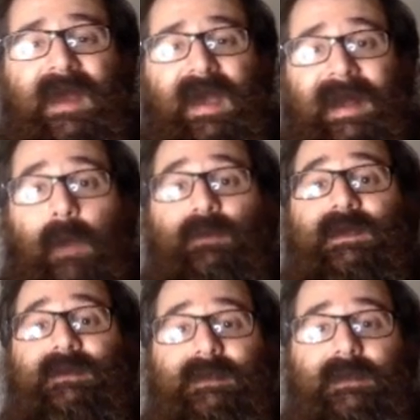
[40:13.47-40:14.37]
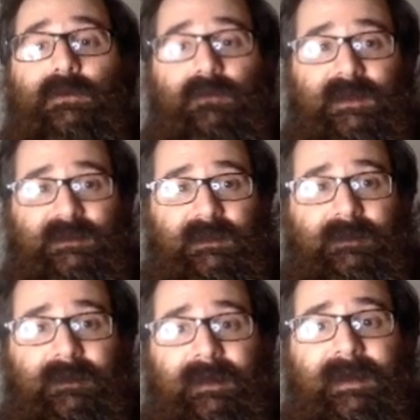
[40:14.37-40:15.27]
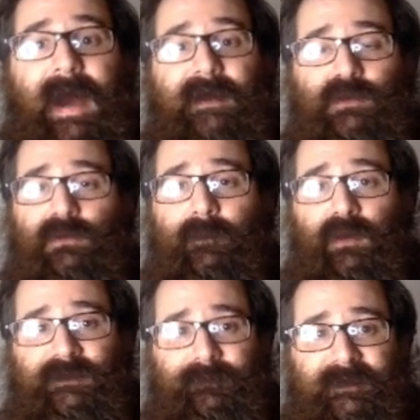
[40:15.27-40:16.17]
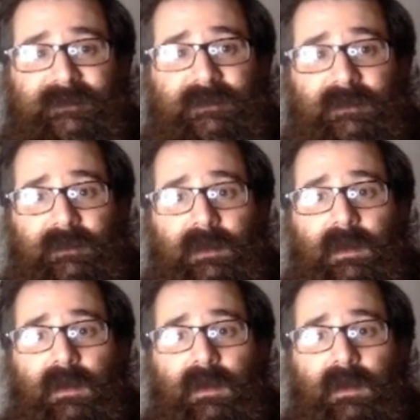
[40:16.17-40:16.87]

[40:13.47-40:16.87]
And I would continue this until I got to the multiplicity